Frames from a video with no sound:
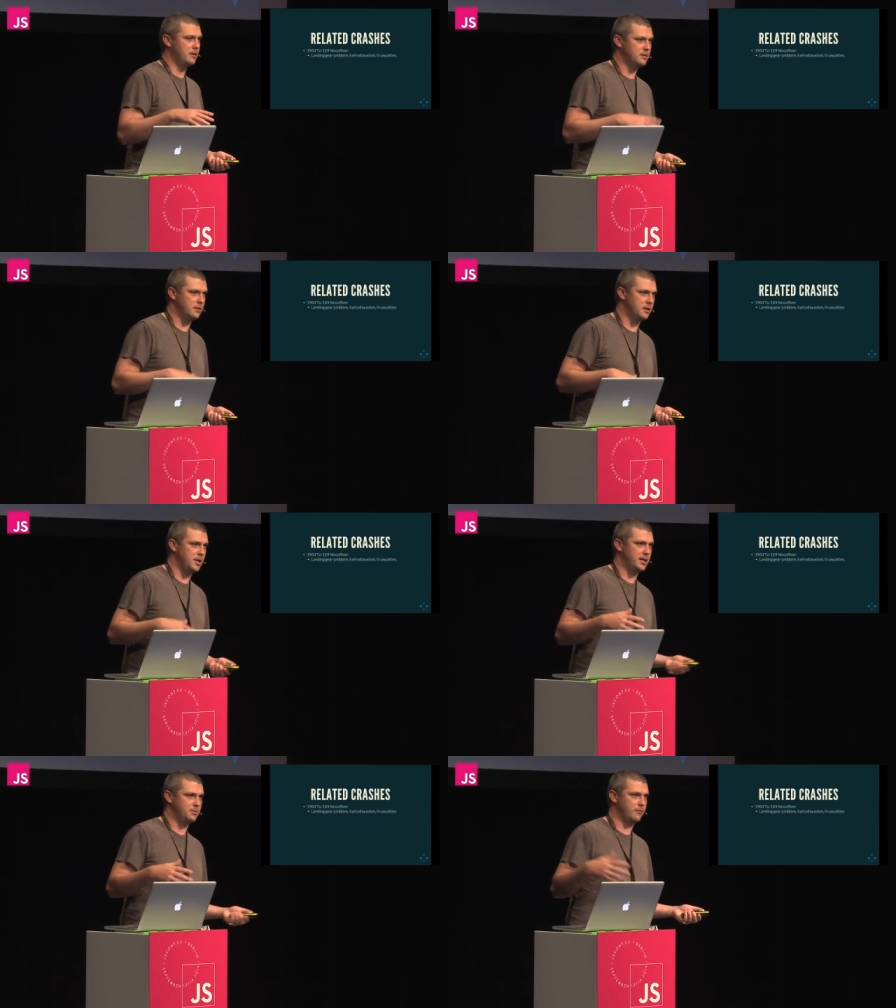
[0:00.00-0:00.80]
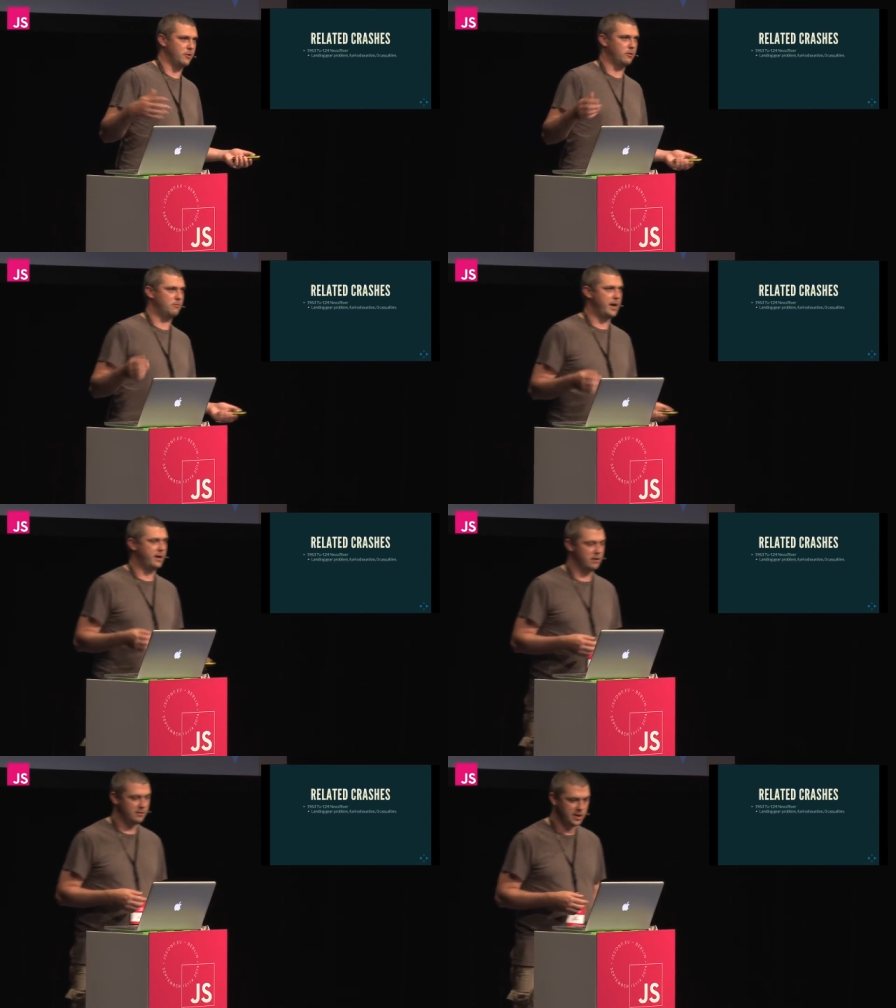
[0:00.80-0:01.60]
This is in the days before
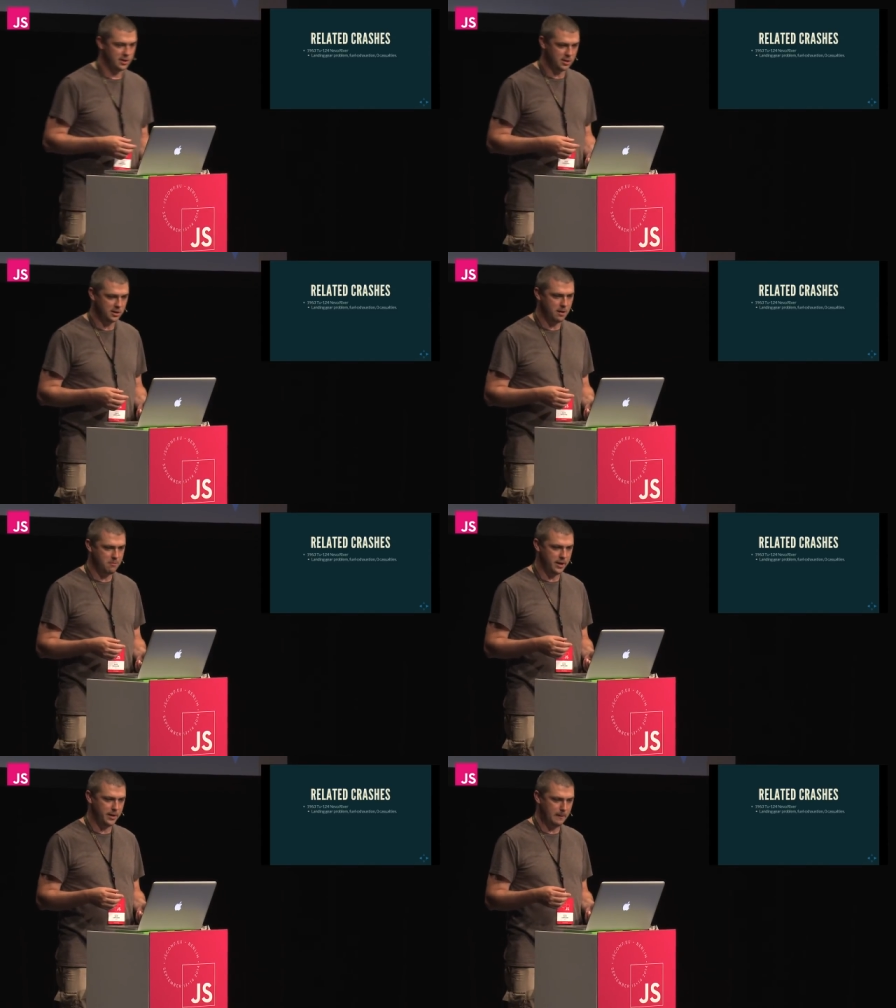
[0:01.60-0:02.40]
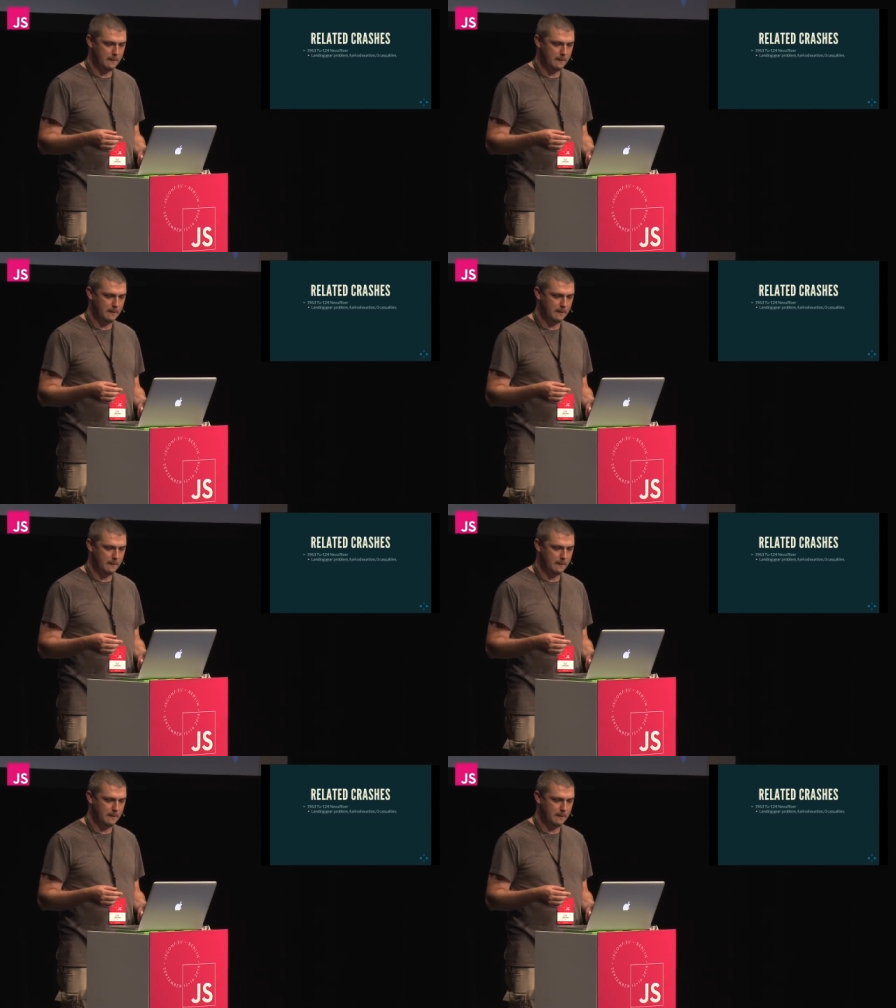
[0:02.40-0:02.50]
aircraft tended to dump it